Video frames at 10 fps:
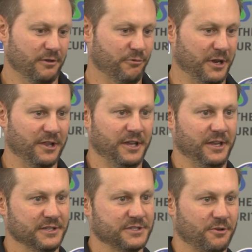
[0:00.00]

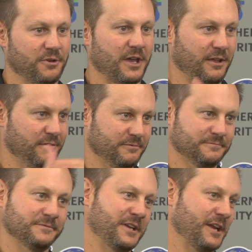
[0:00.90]
really, it's okay.
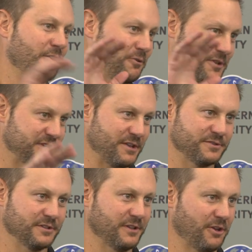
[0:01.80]
And I know this
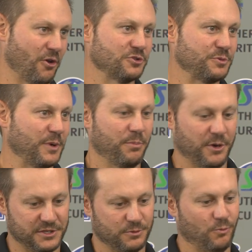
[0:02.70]
sounds like coach speak,
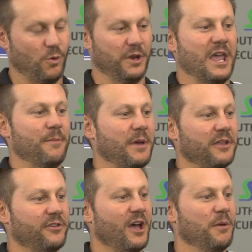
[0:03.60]
but it's one game
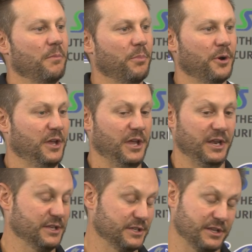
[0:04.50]
at a time. But
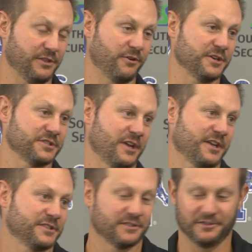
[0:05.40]
there is
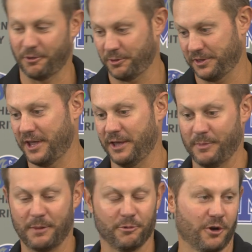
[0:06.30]
nice knowing, hey,
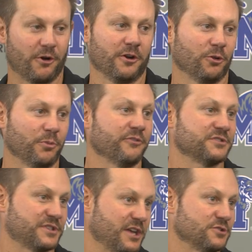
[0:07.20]
maybe we are on a little bit of
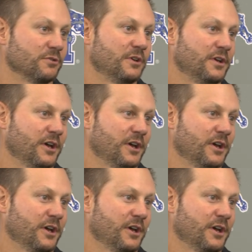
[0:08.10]
a schedule.